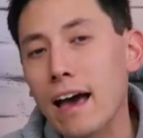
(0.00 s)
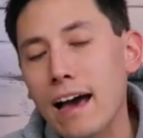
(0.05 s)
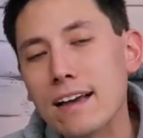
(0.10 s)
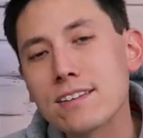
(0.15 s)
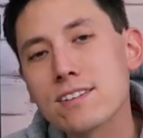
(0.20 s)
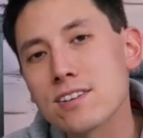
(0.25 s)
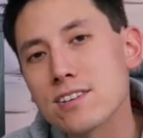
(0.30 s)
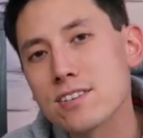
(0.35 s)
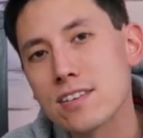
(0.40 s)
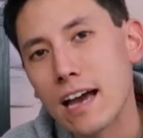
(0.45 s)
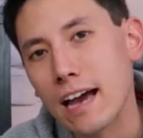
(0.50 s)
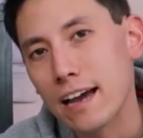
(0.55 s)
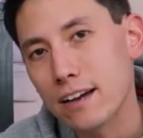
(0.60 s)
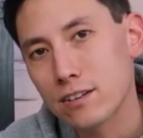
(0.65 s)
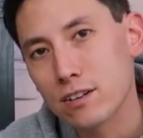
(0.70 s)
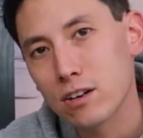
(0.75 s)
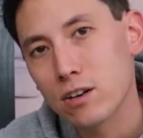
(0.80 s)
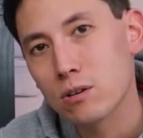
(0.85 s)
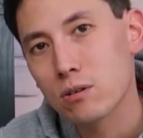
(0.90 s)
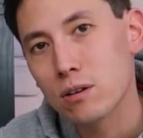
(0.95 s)
as a
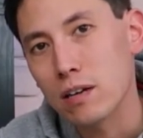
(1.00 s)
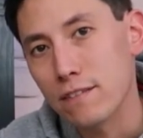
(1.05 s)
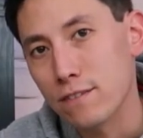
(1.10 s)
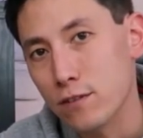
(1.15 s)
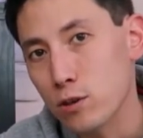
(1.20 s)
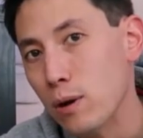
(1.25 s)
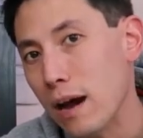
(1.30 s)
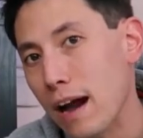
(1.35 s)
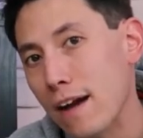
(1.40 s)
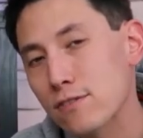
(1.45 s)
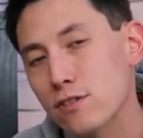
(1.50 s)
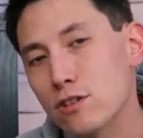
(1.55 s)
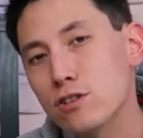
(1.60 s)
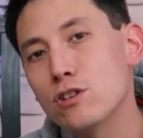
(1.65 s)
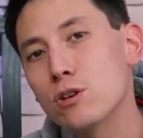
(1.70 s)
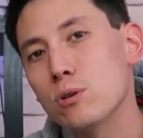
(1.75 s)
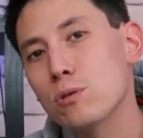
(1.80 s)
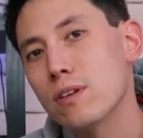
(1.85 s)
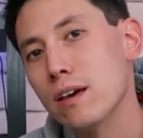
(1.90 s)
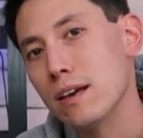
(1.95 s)
side note, if you have to
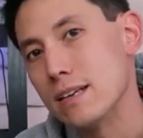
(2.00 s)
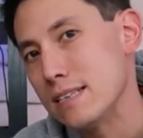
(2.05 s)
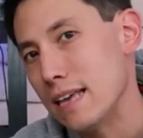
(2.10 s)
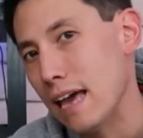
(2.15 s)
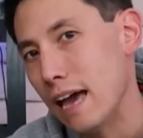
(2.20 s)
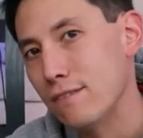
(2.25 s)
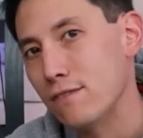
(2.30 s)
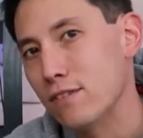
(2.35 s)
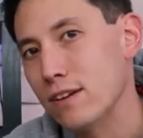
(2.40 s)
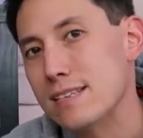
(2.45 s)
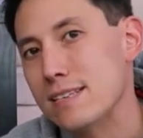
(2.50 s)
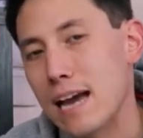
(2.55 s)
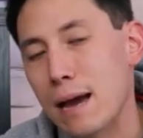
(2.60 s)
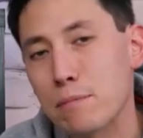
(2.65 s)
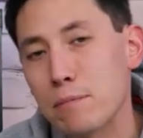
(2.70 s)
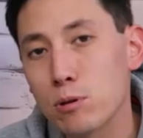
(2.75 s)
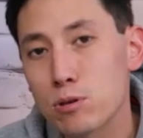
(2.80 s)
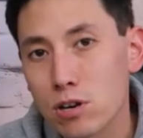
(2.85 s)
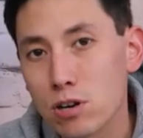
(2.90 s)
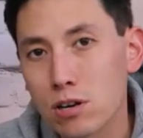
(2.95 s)
do this every
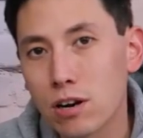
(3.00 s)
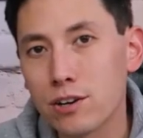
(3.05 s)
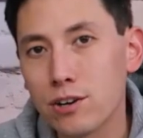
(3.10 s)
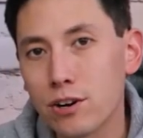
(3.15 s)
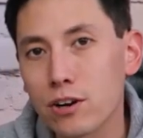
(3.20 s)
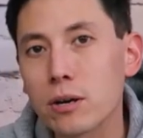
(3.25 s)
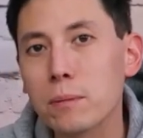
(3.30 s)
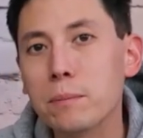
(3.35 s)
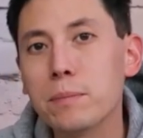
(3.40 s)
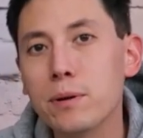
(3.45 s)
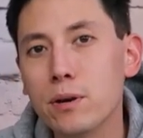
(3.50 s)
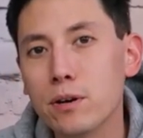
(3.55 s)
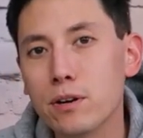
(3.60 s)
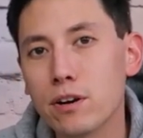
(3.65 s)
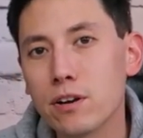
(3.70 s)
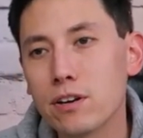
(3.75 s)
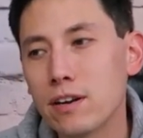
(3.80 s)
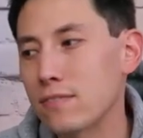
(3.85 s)
time you turn on your computer,